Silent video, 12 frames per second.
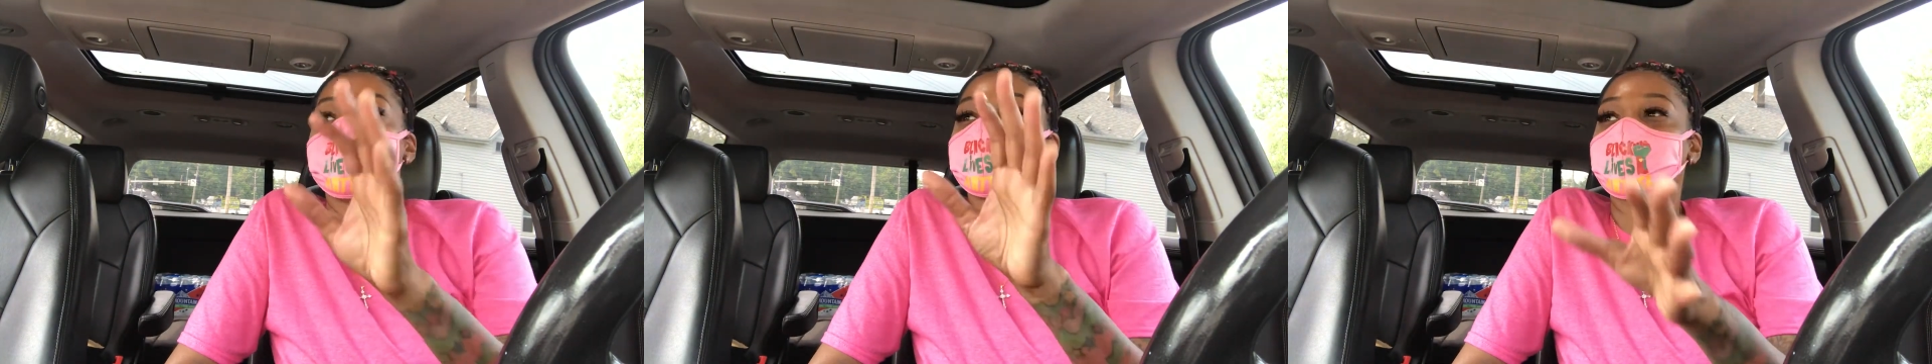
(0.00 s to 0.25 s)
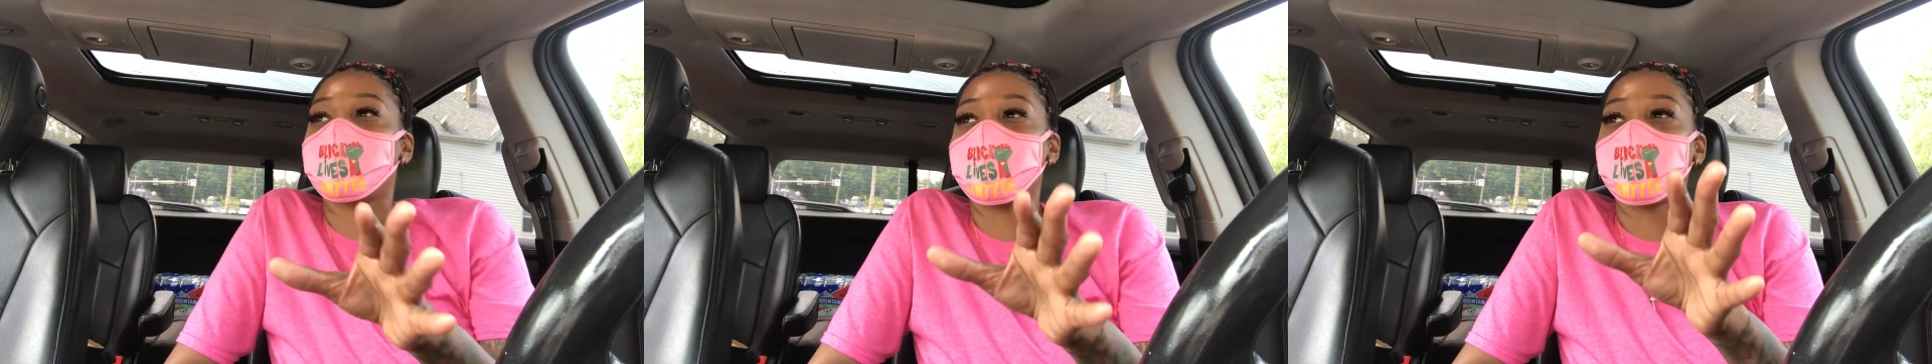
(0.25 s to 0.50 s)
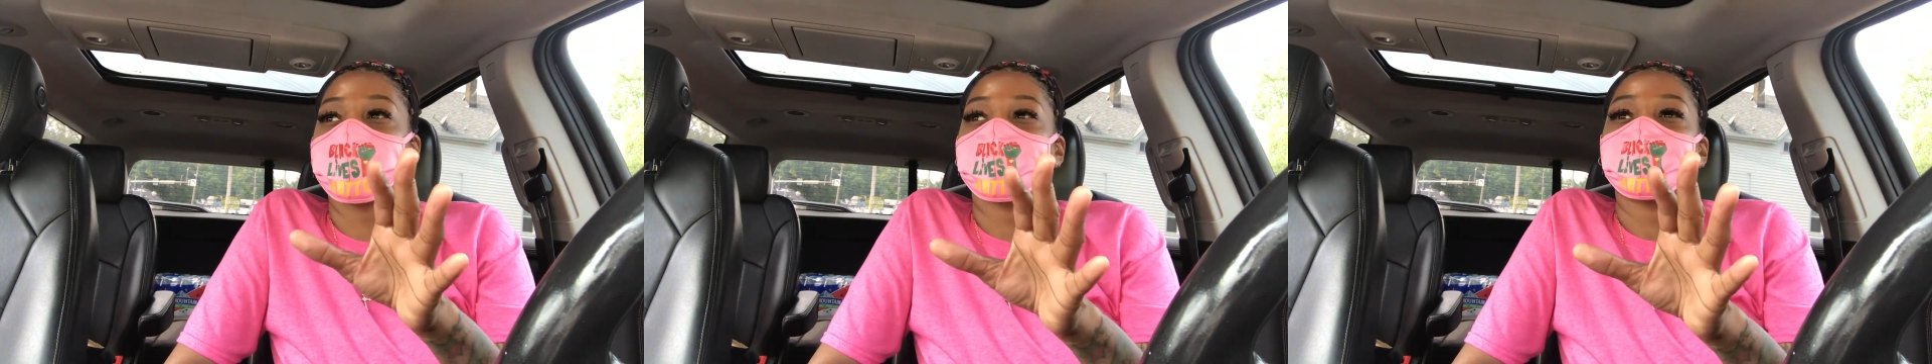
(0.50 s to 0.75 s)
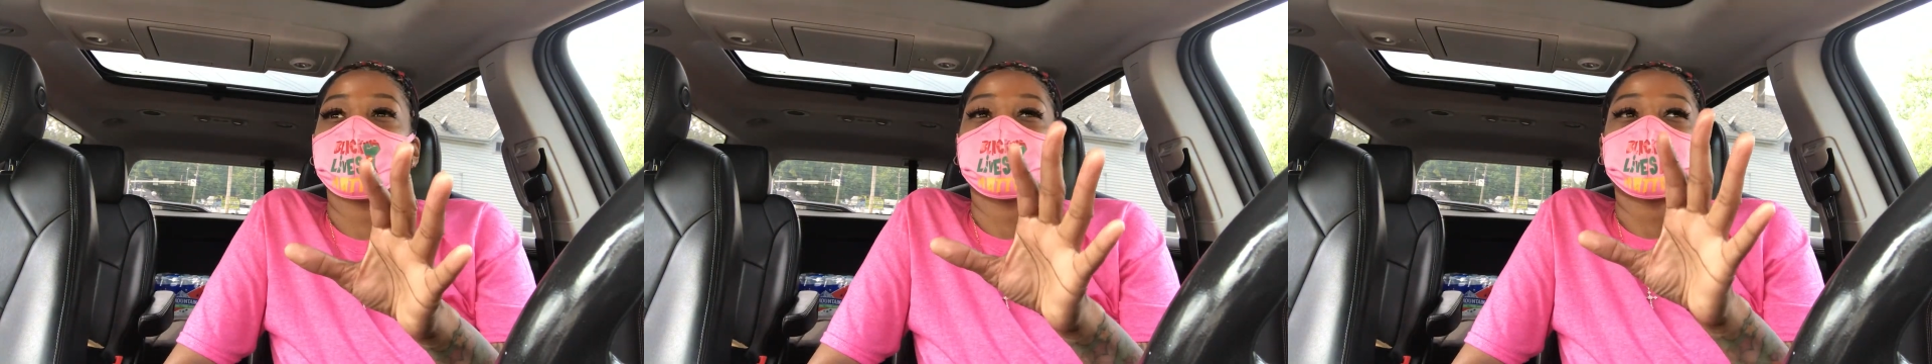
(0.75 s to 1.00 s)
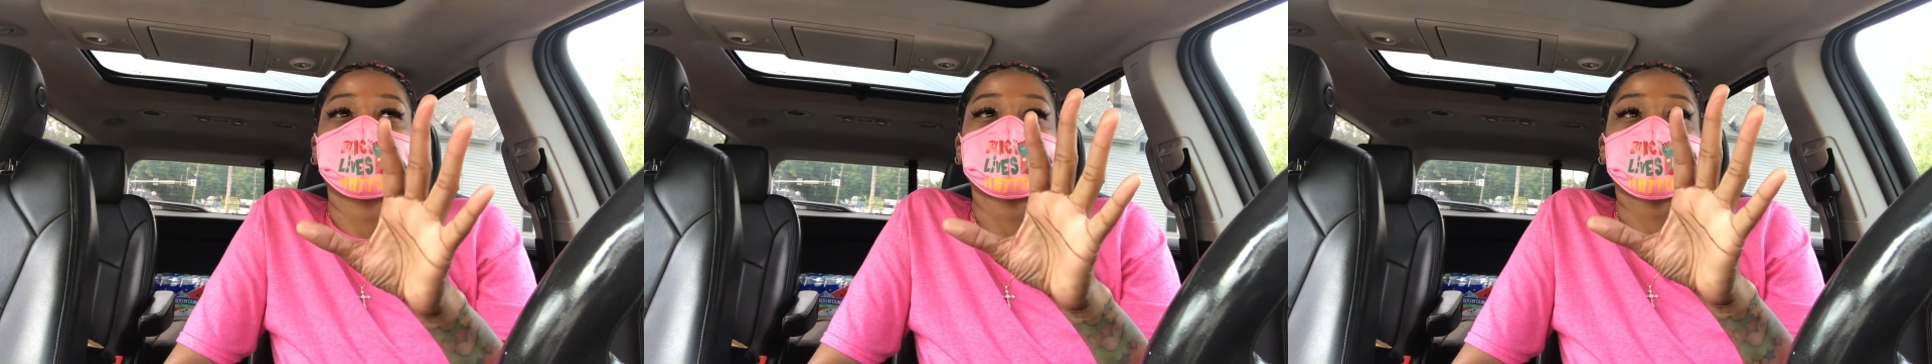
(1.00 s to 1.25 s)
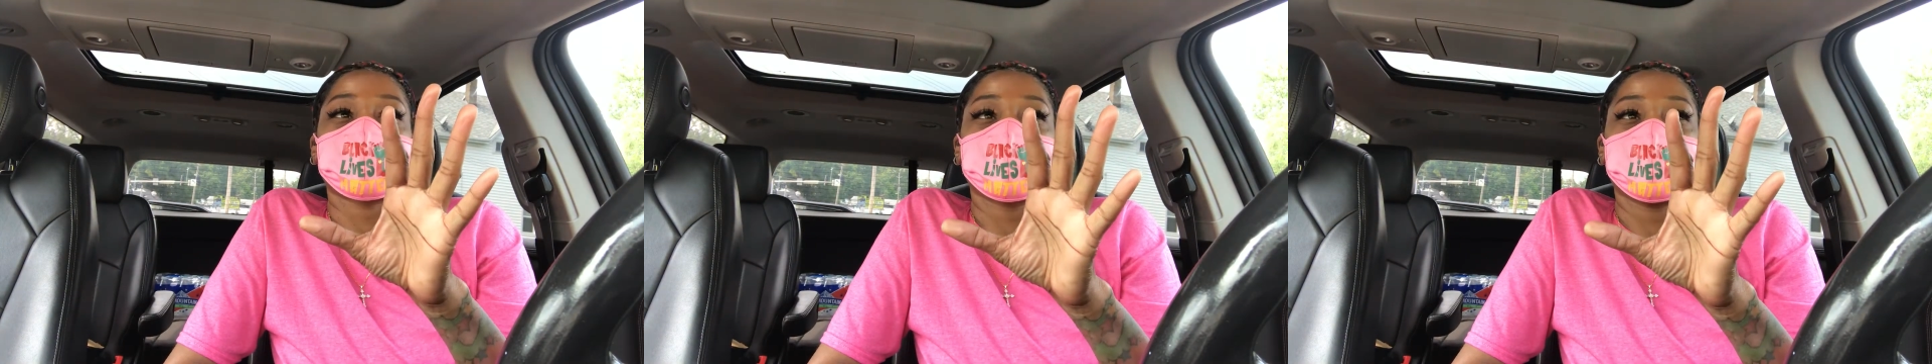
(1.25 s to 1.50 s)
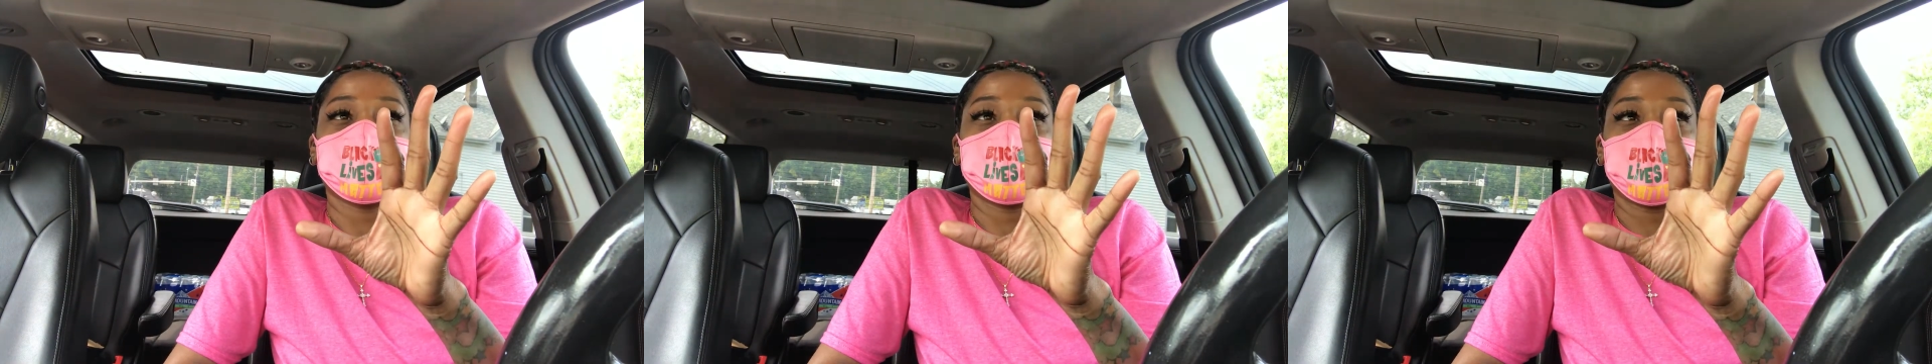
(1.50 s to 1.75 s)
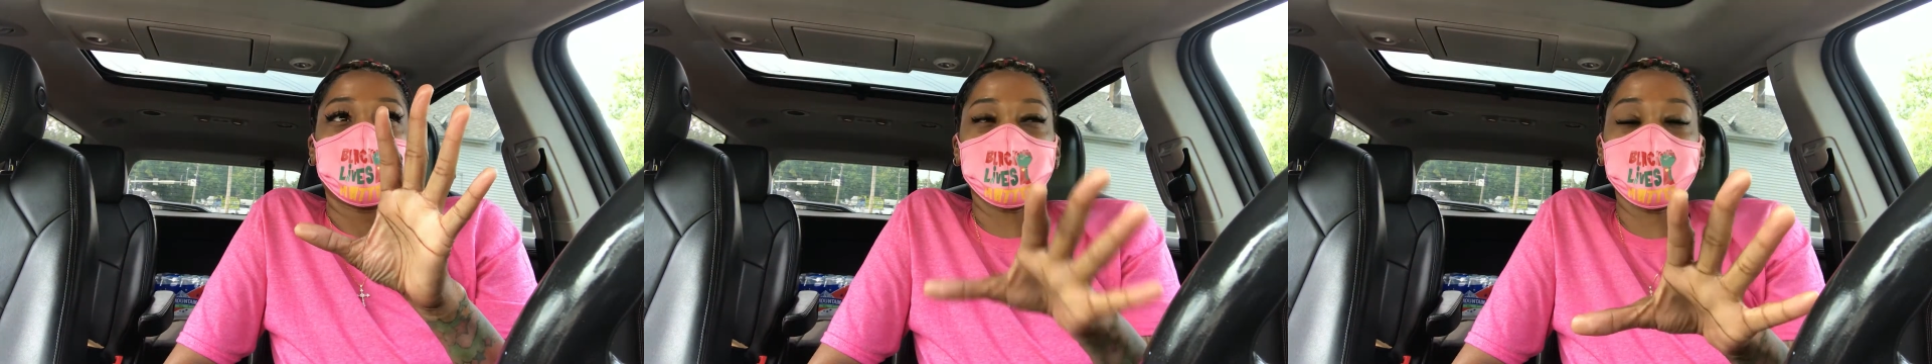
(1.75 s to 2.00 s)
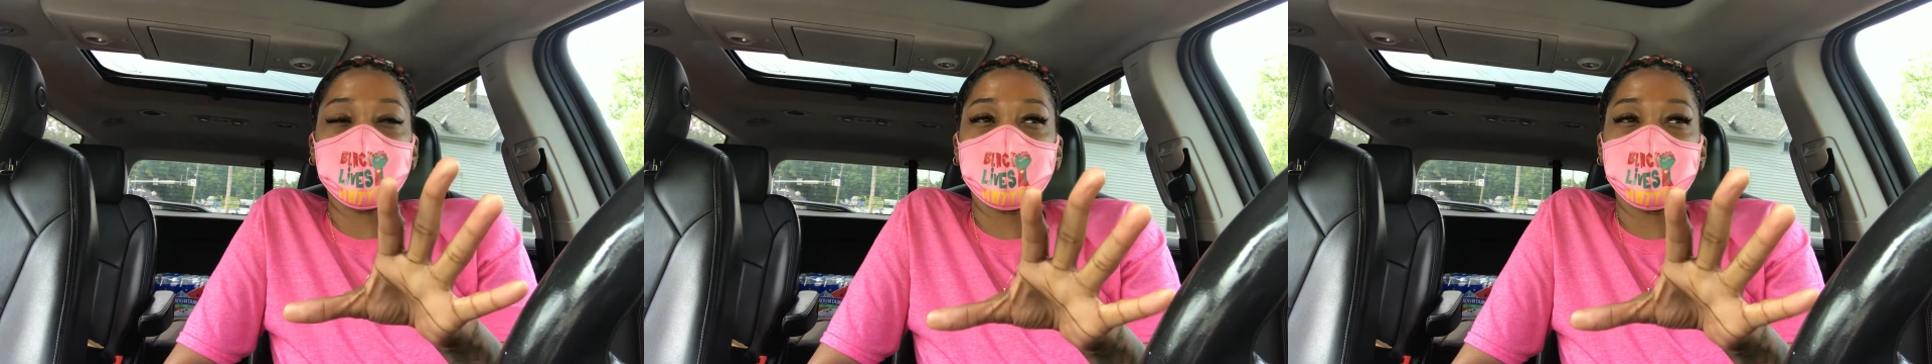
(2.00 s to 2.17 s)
So he